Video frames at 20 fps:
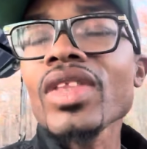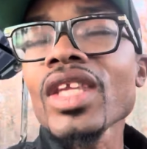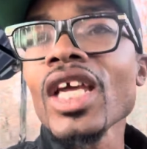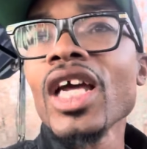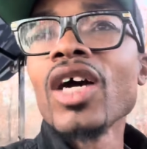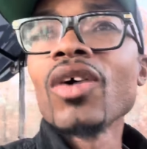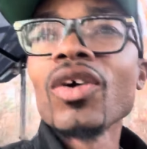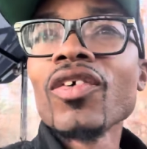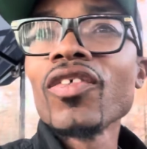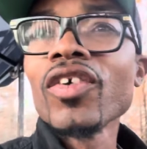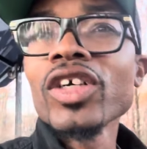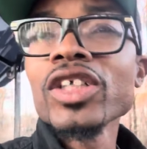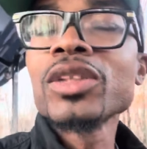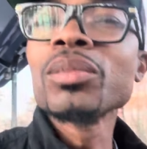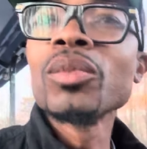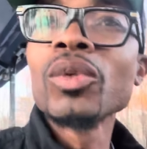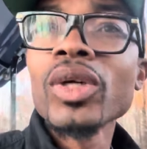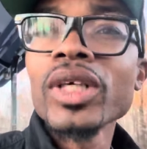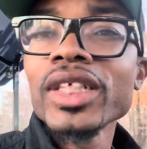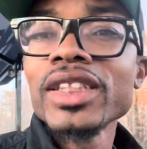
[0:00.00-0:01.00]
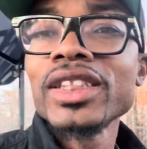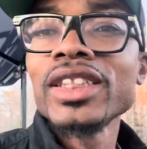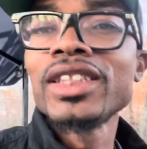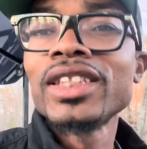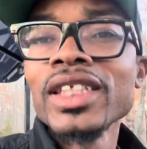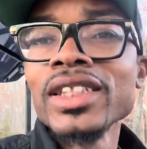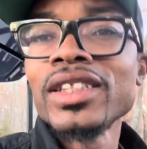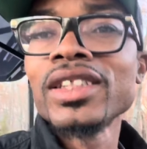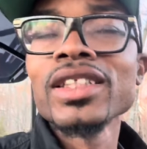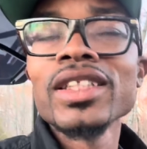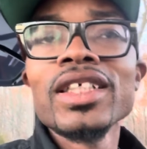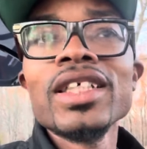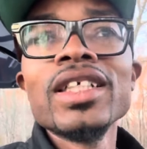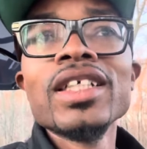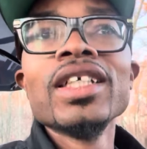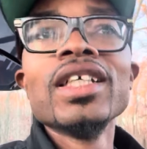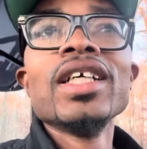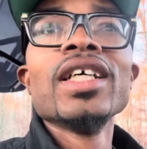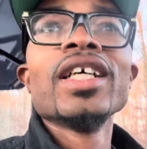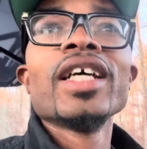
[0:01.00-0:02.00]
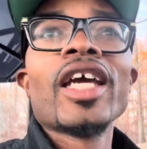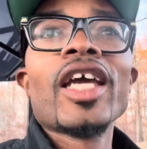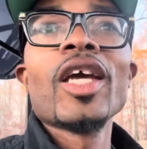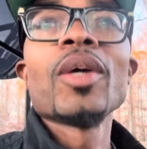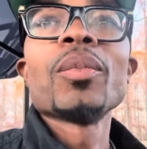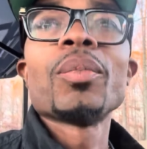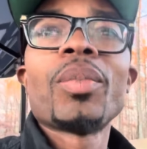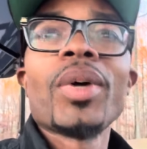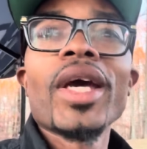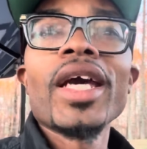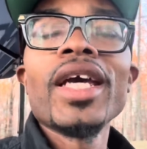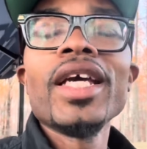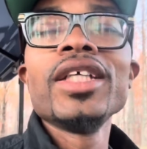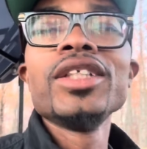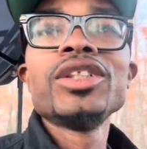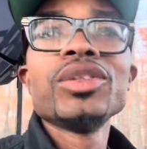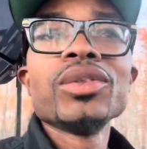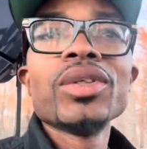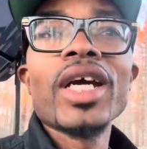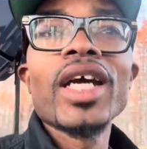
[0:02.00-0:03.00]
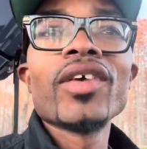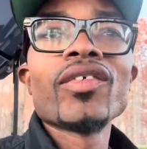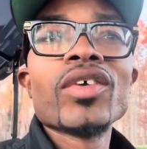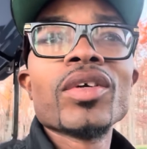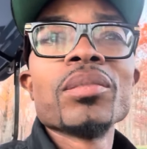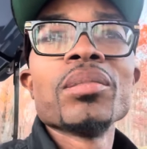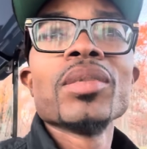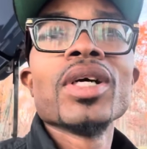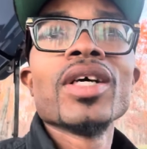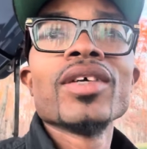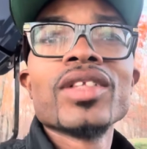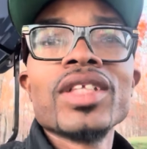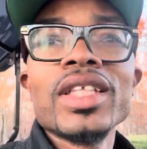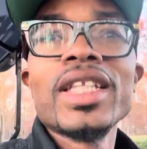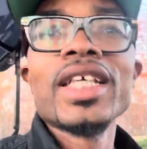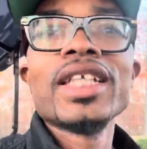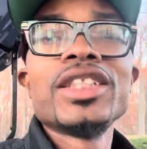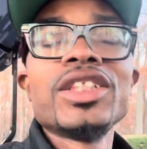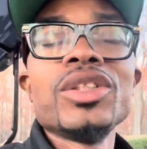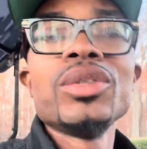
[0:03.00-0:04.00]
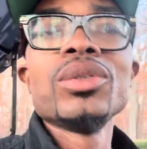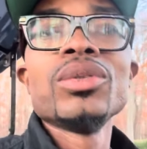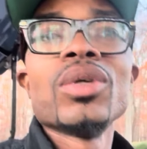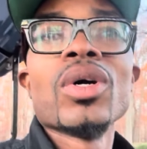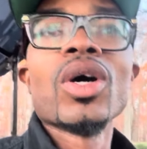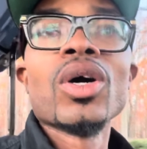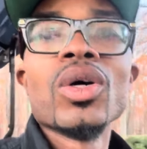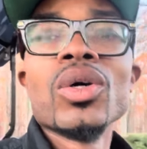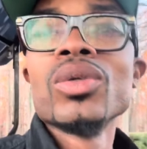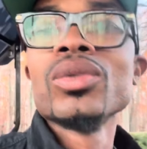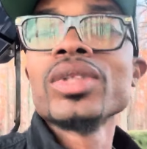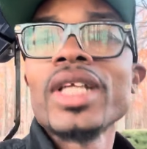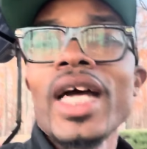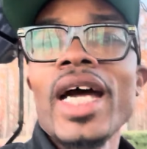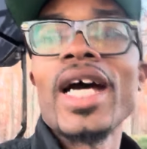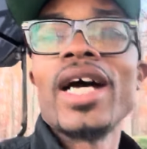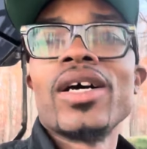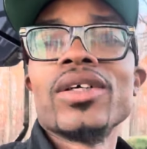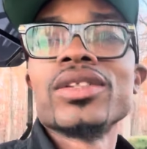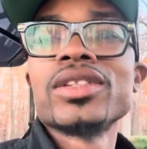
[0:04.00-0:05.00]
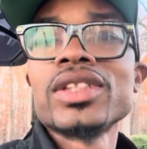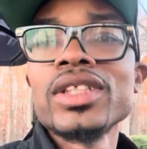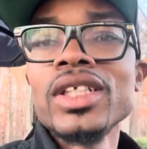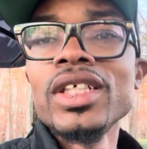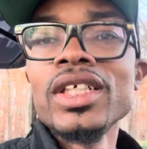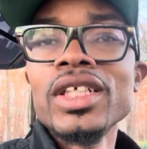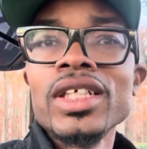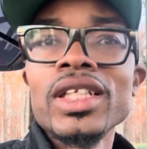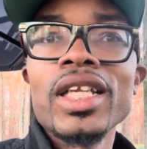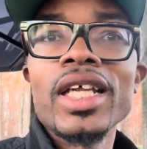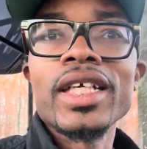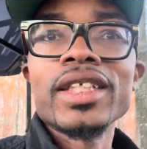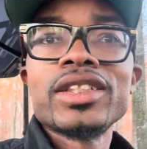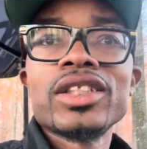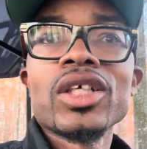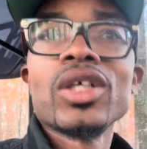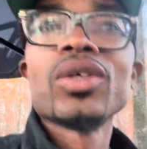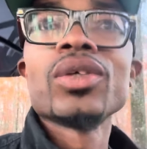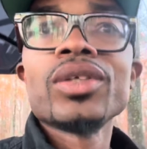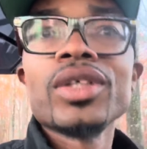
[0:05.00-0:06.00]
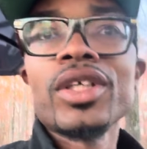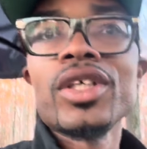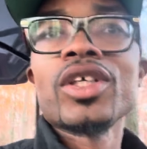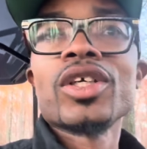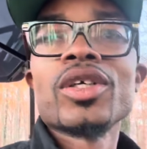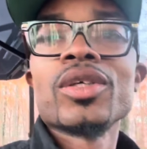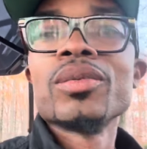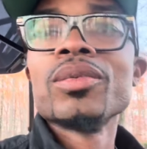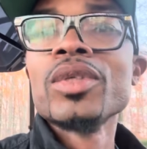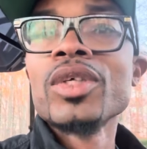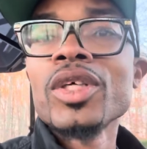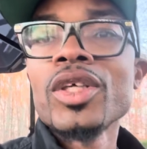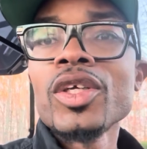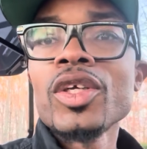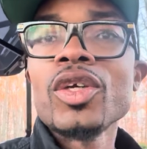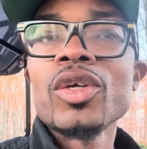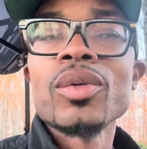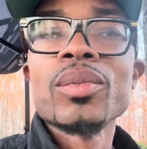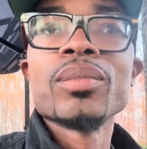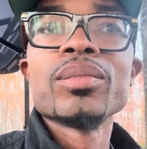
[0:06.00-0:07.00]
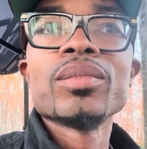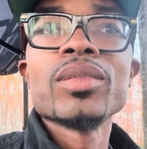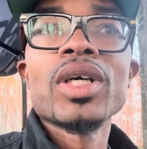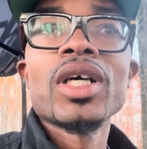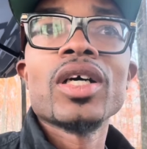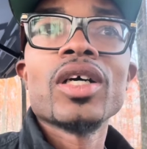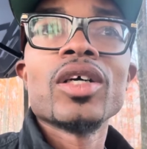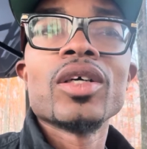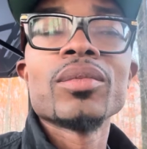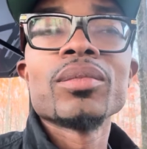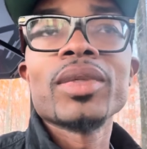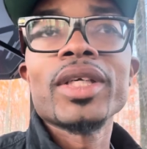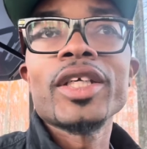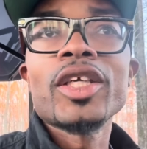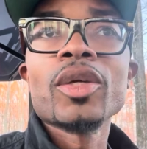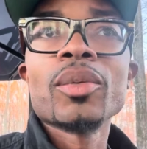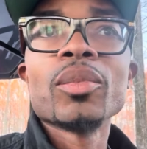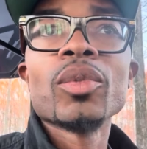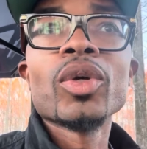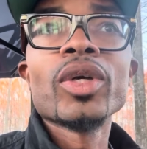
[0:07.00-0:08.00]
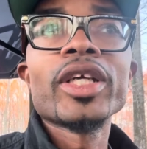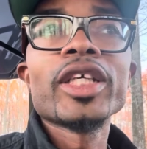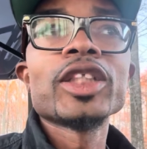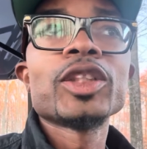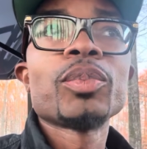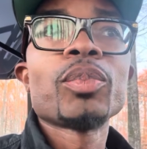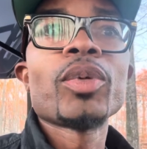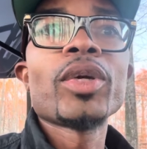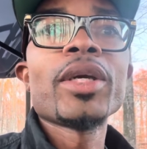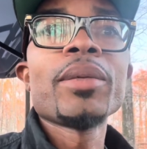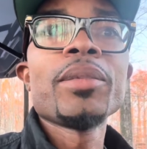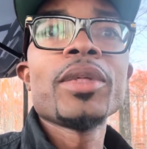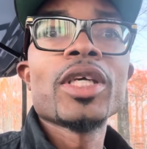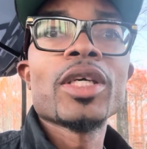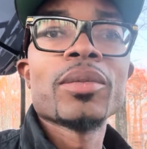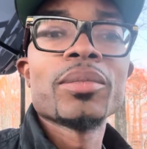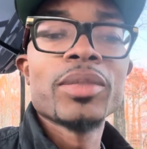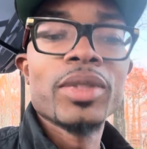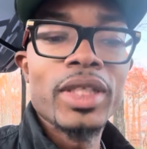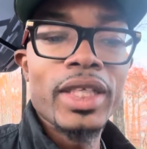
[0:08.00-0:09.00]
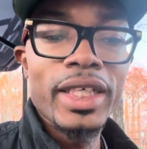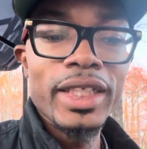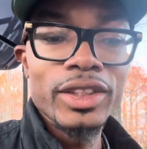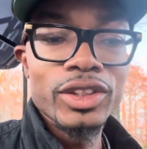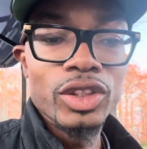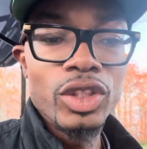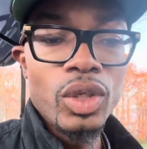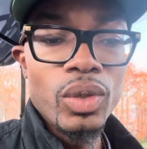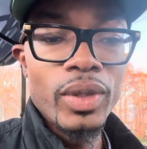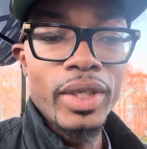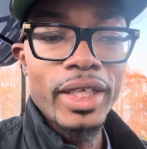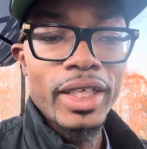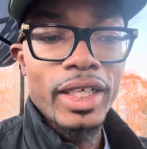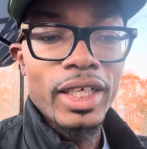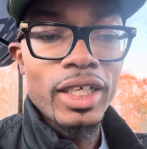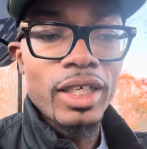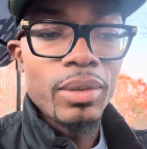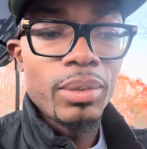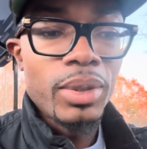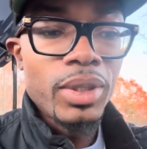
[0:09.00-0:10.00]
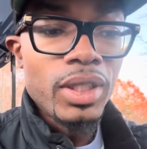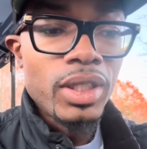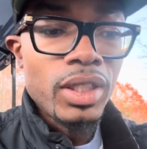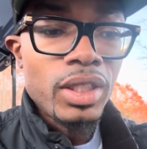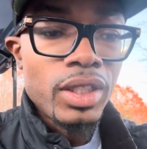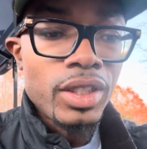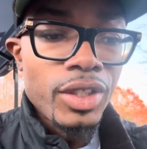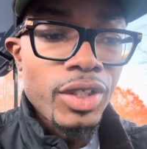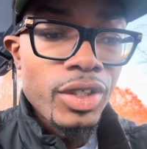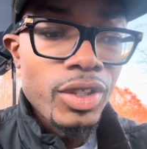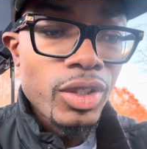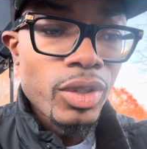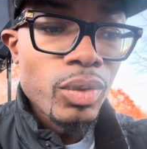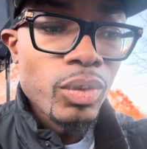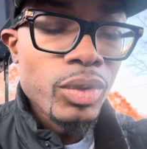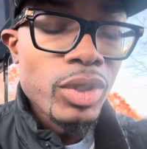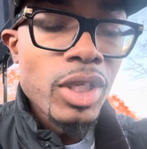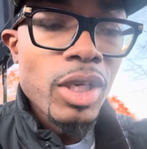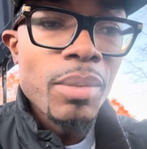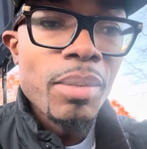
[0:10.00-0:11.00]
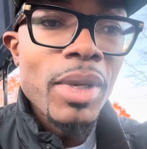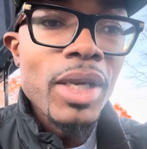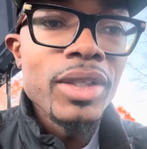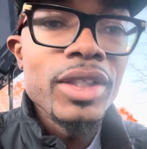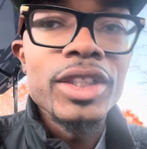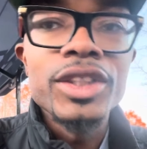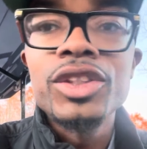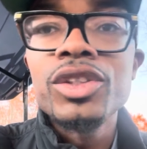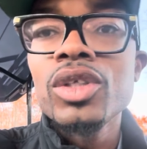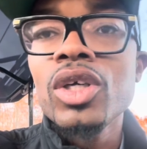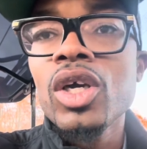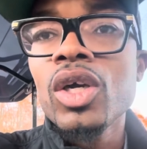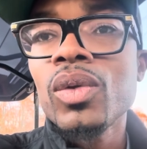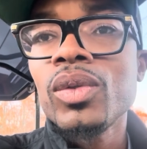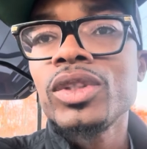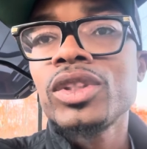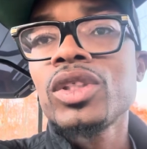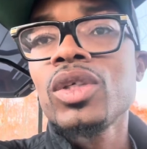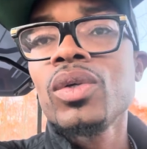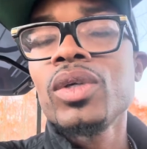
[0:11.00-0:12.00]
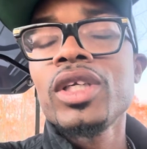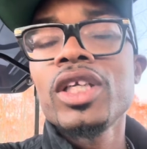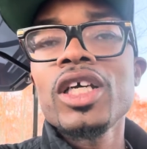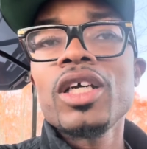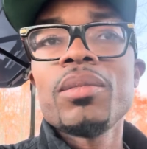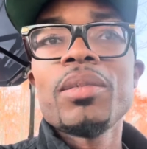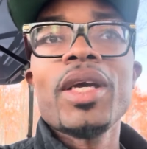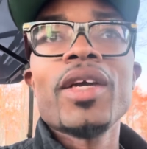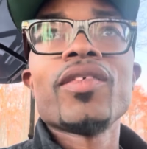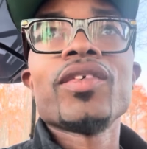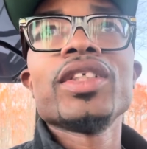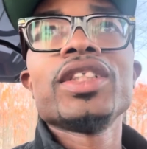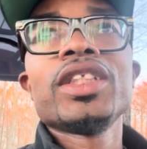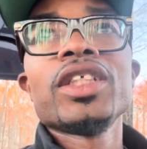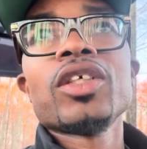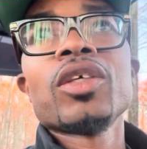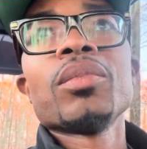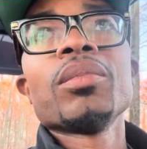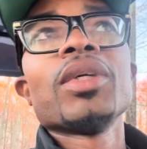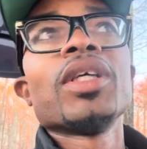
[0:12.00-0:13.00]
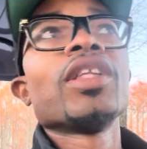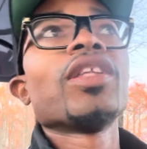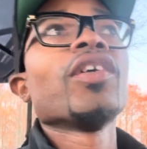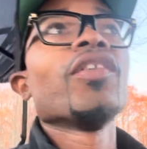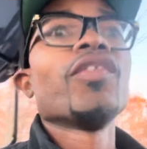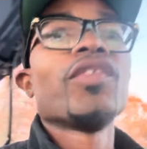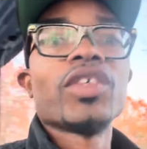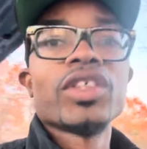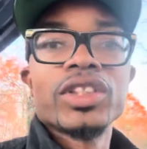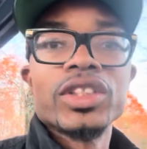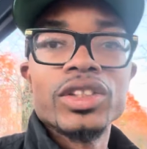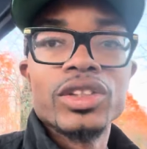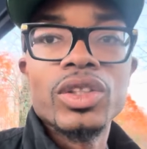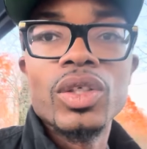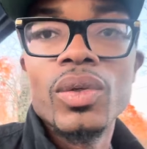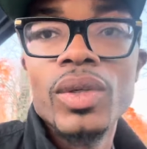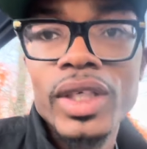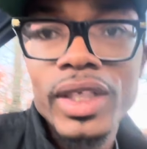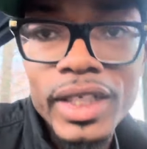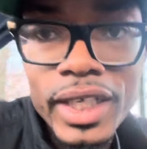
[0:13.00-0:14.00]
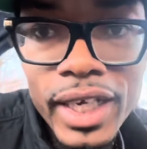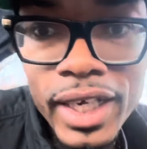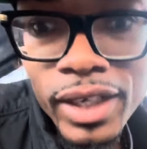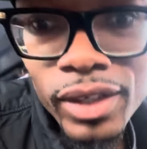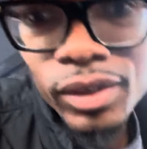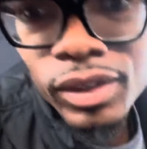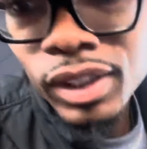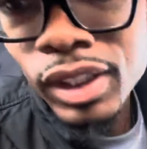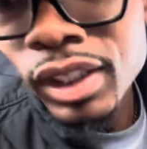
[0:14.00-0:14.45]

A reverse mortgage, essentially, it pays you every month that you own the house. Like, so your mortgage premium is going up. The amount that you owe is going up every single month versus going down.